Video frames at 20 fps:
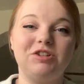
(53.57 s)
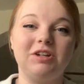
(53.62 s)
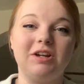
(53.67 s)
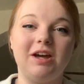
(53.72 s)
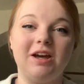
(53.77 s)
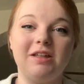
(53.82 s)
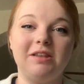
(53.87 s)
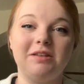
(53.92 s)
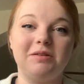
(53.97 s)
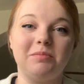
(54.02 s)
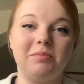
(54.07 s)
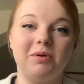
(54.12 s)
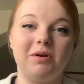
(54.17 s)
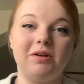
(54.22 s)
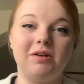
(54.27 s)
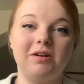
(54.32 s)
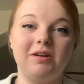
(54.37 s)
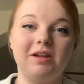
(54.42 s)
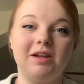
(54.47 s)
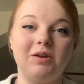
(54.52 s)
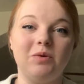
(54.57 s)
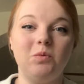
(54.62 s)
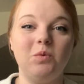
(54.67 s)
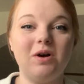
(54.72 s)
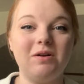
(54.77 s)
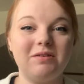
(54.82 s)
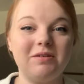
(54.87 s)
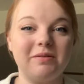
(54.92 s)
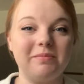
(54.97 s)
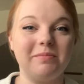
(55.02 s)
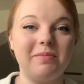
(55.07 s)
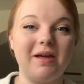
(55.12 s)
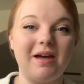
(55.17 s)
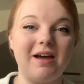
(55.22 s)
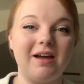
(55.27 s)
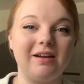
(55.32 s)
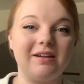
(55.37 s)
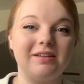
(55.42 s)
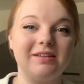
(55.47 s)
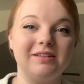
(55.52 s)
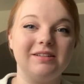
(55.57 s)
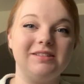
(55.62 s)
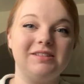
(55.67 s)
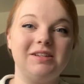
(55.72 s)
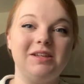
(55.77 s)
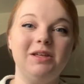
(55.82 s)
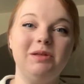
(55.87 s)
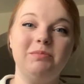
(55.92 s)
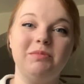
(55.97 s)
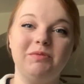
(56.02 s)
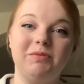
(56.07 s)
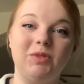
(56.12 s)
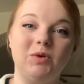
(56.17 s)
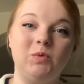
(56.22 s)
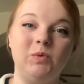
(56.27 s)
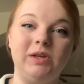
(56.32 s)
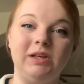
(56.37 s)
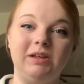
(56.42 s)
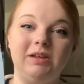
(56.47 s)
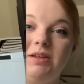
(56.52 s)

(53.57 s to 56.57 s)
at Highland Park, and welcome back to Hymn of the Week.